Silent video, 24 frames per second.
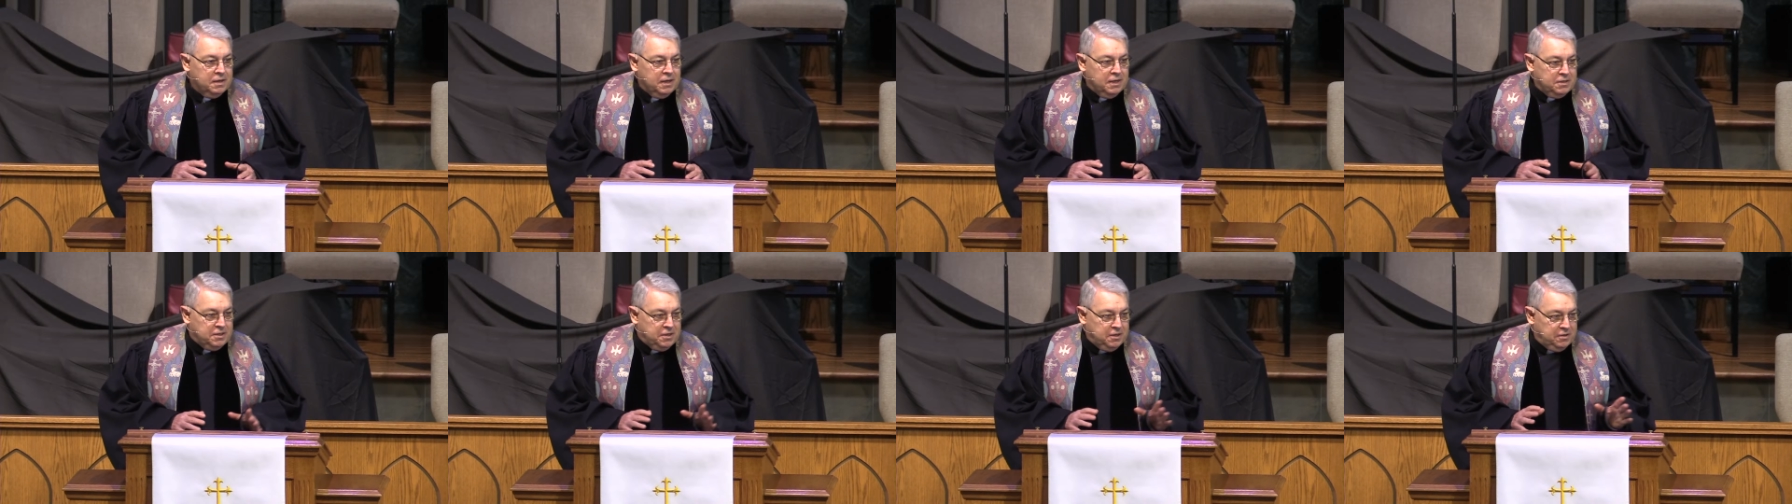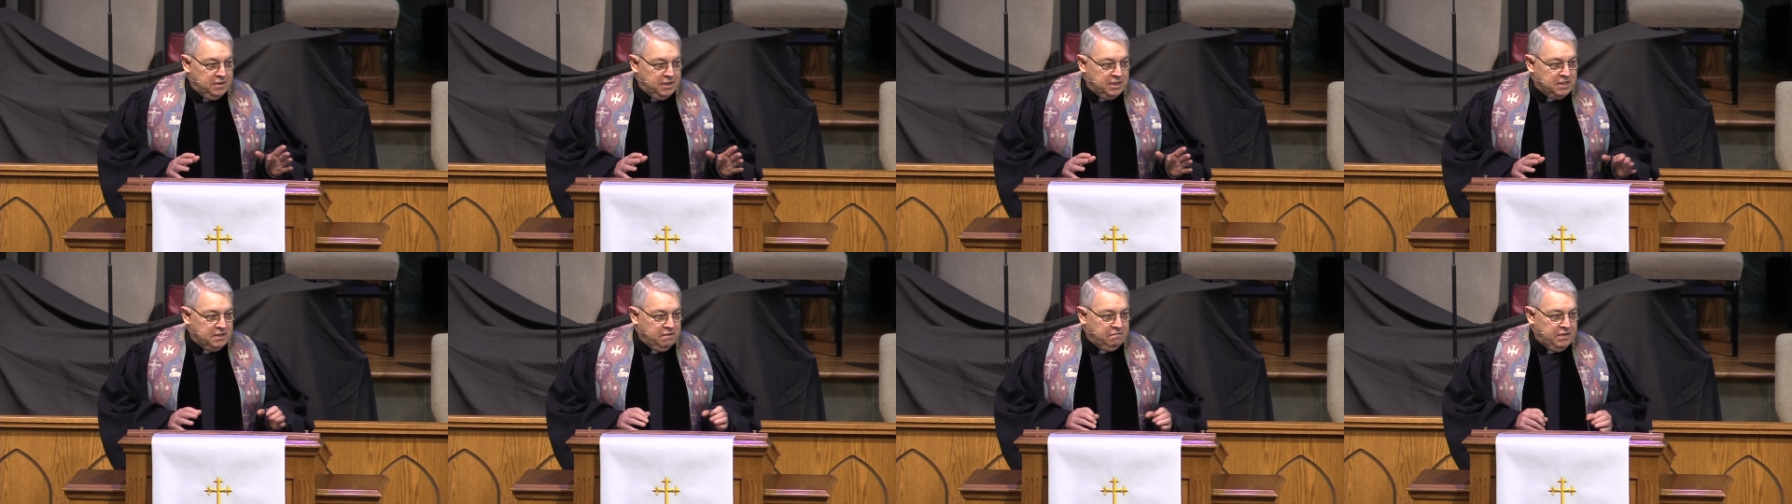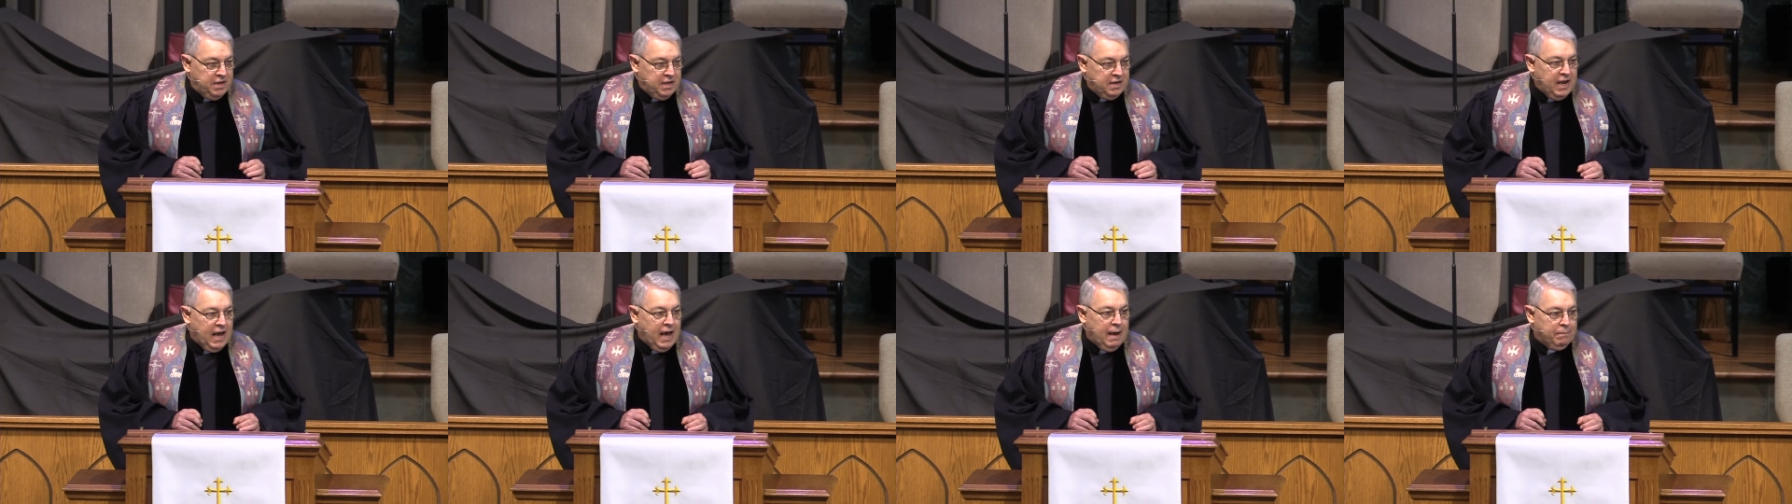until this
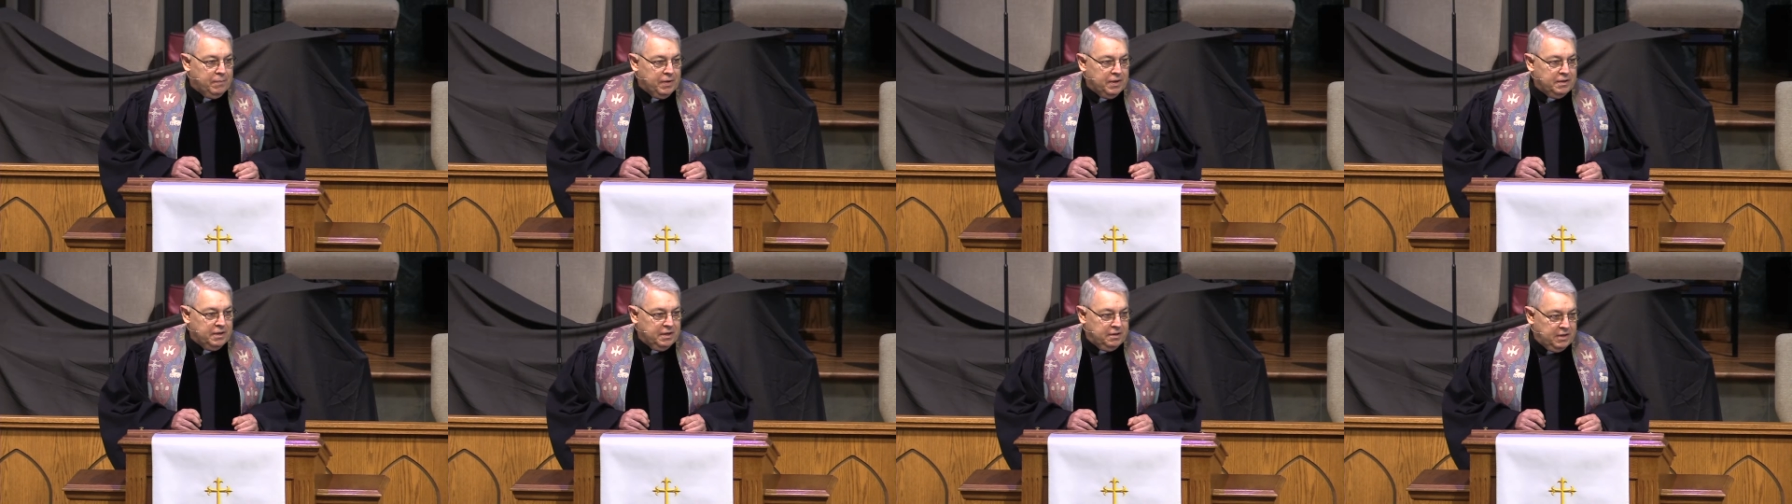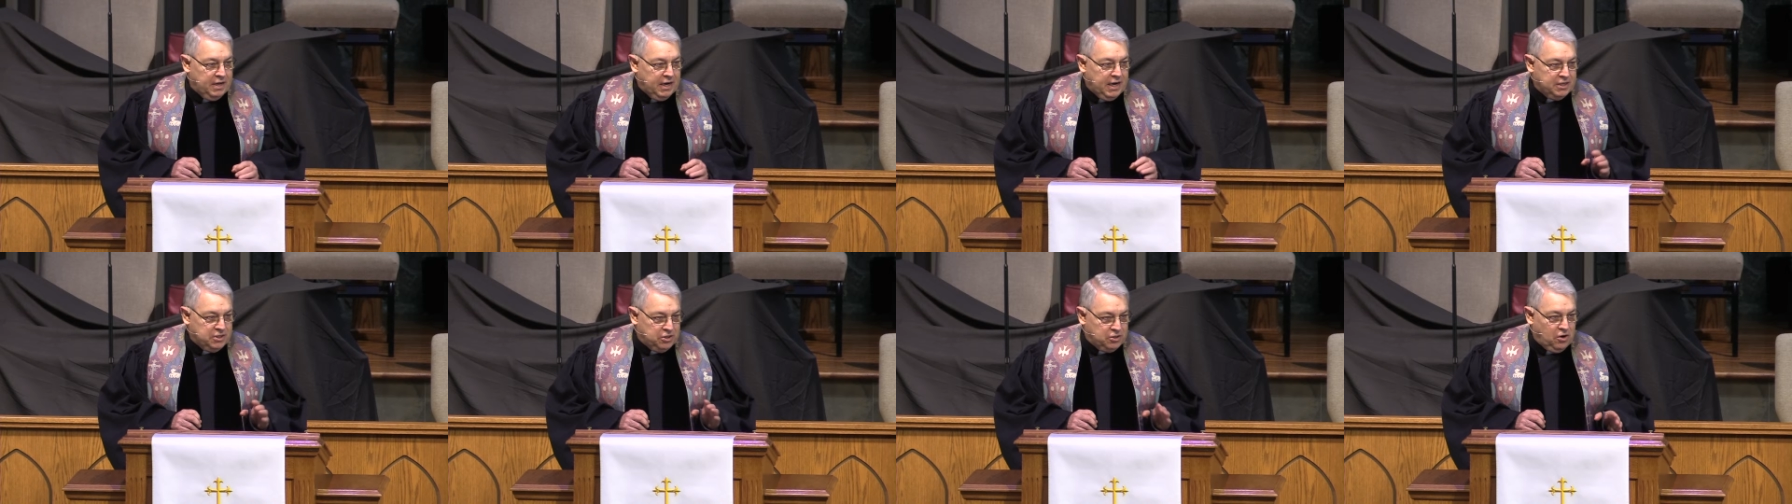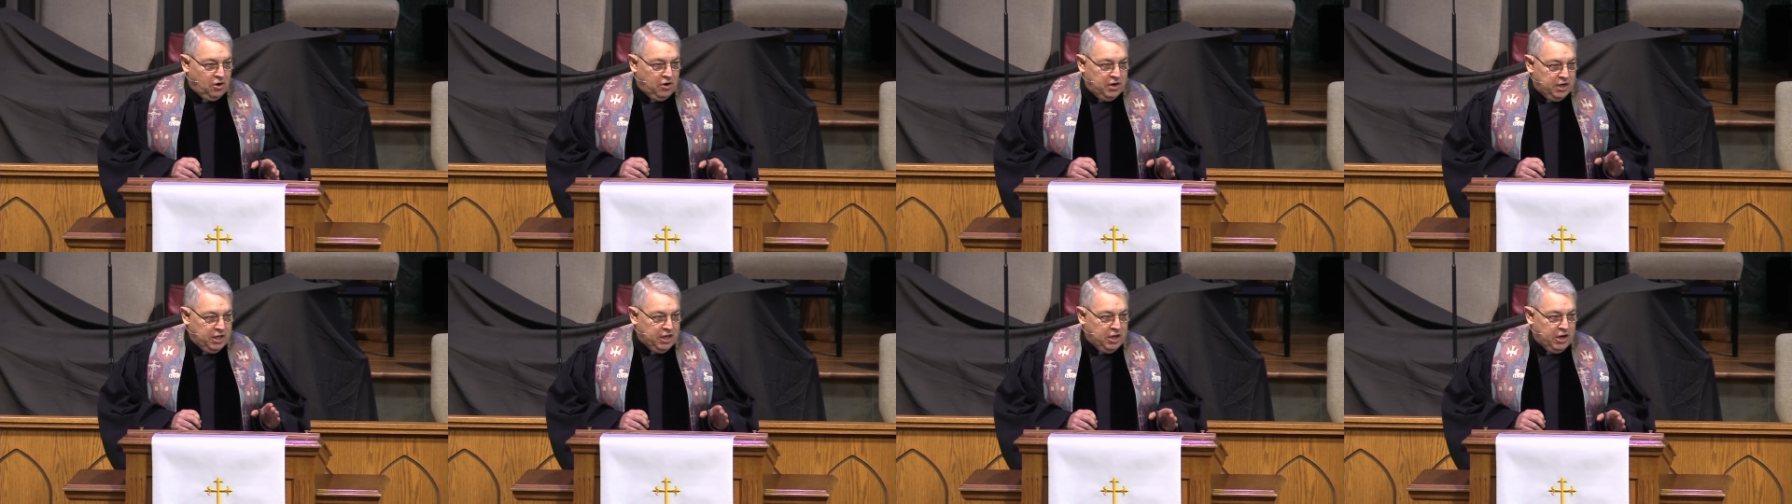event happened, and then I
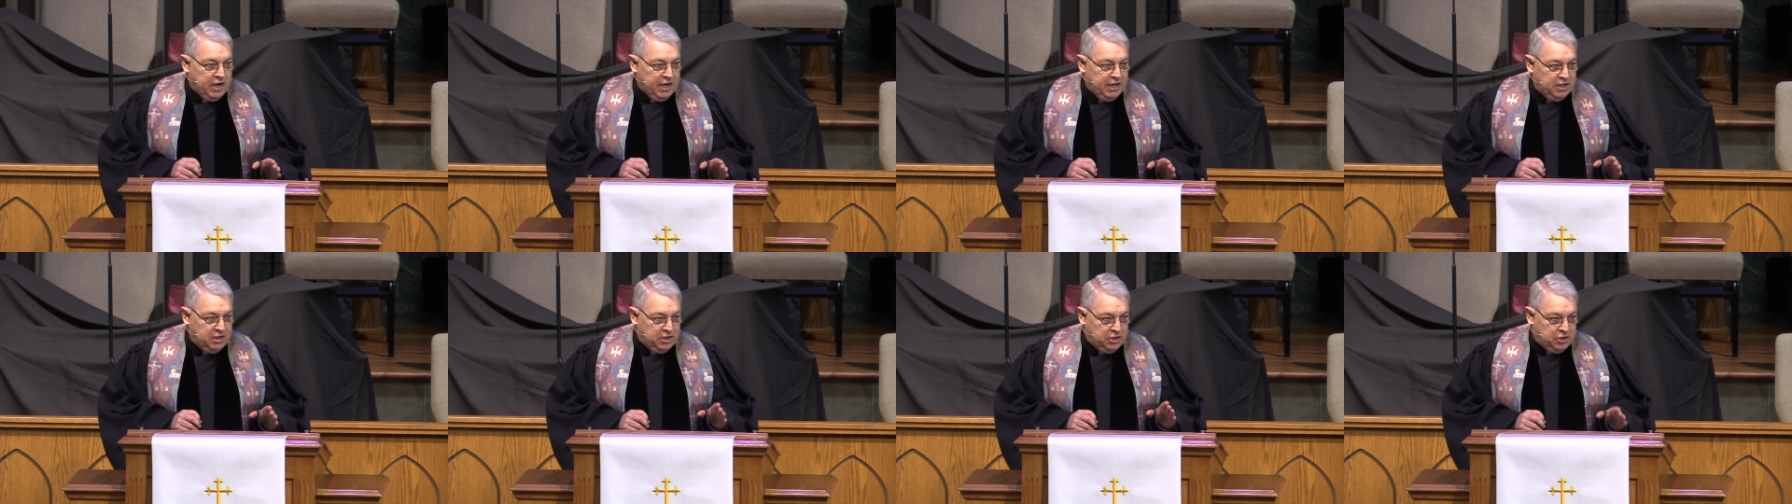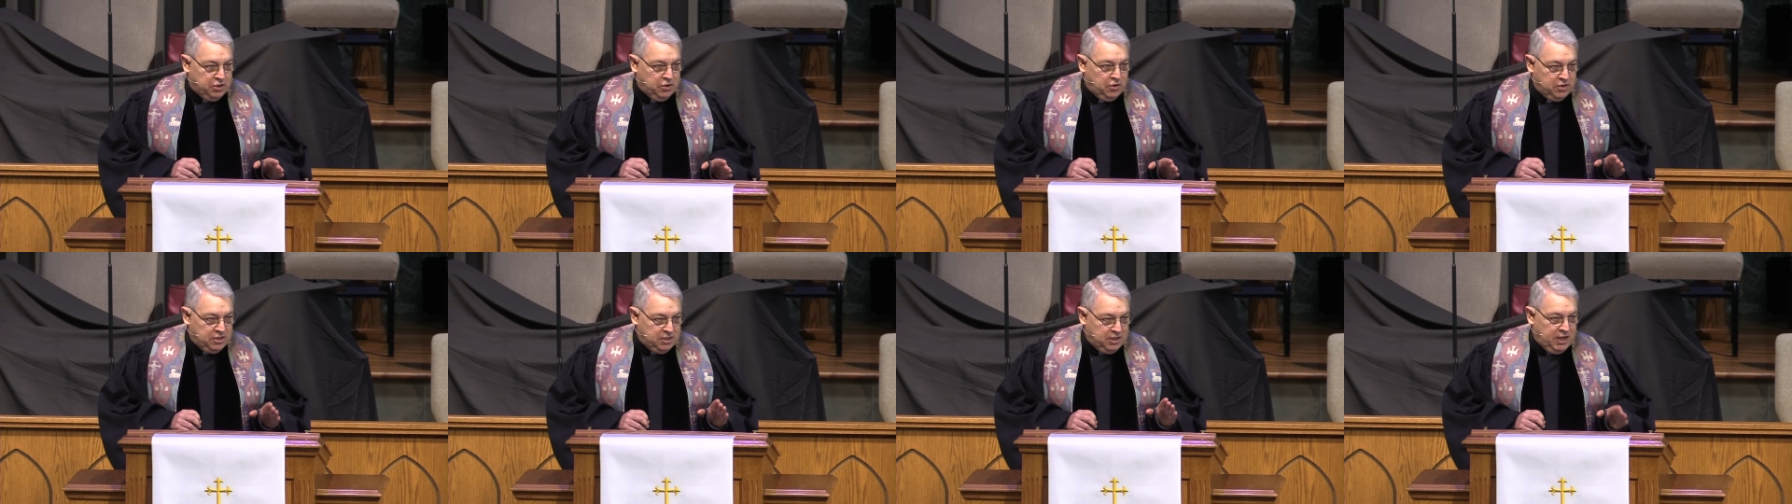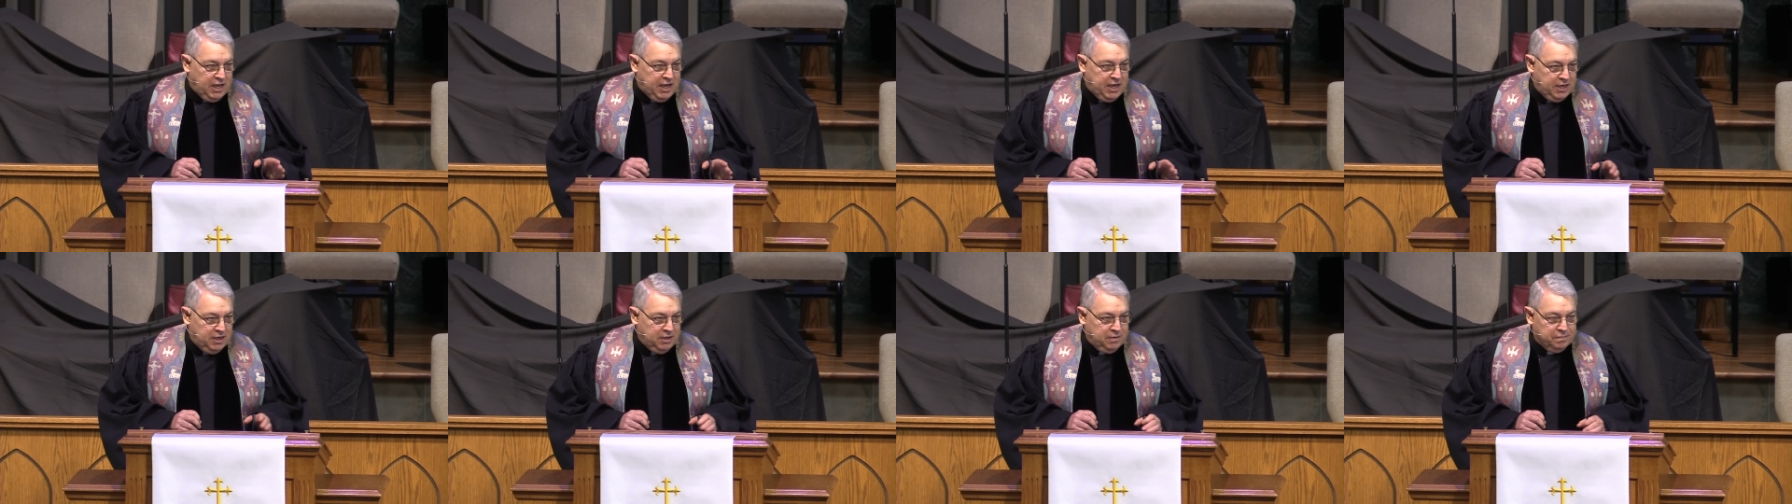started gutting to church
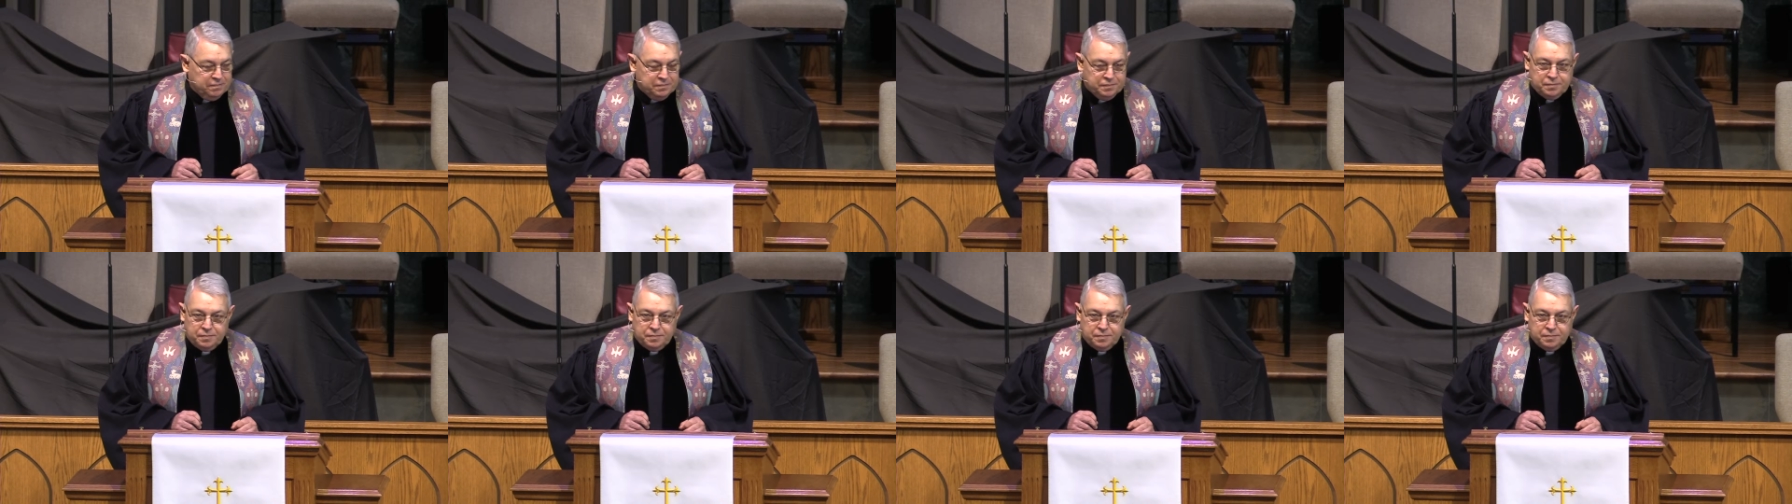late.